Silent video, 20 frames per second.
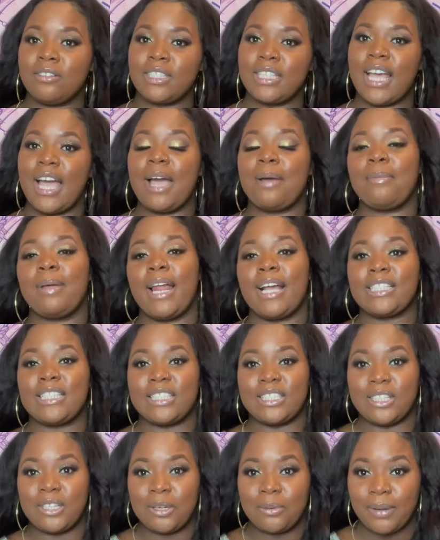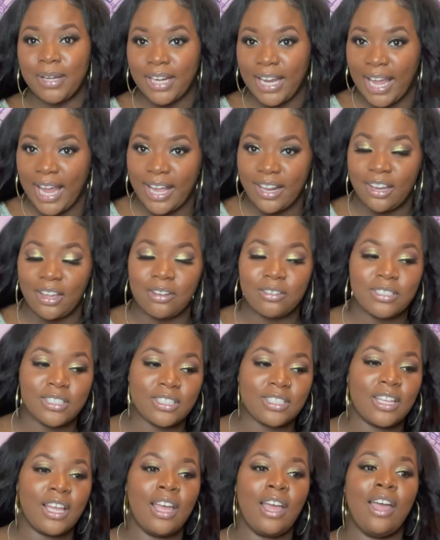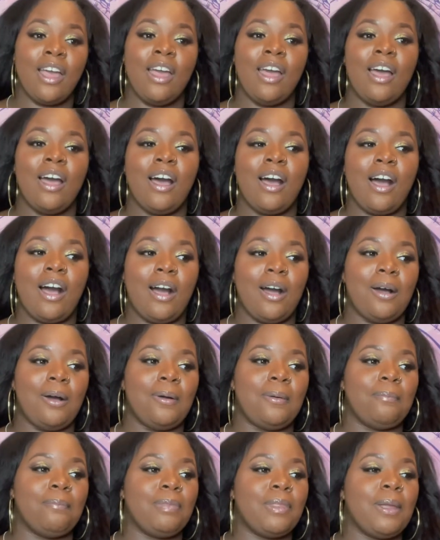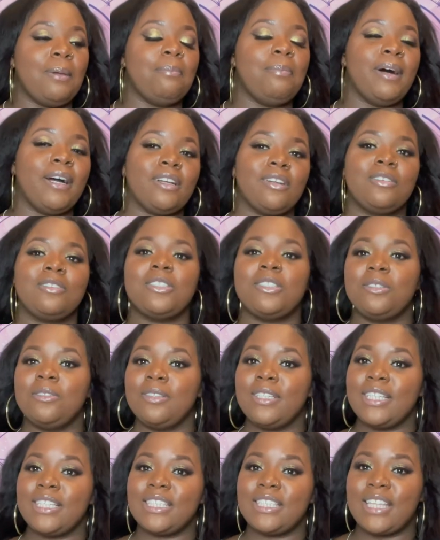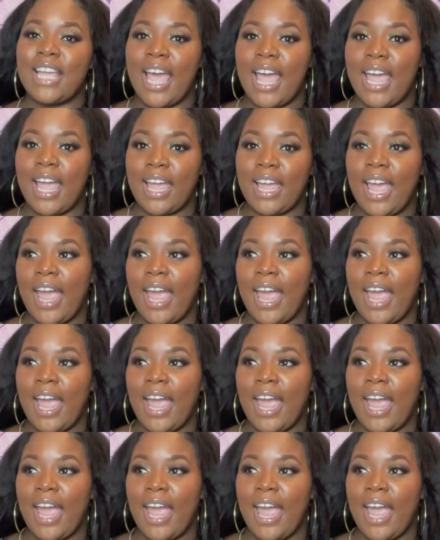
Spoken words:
time, and I still wear those bundles to this day.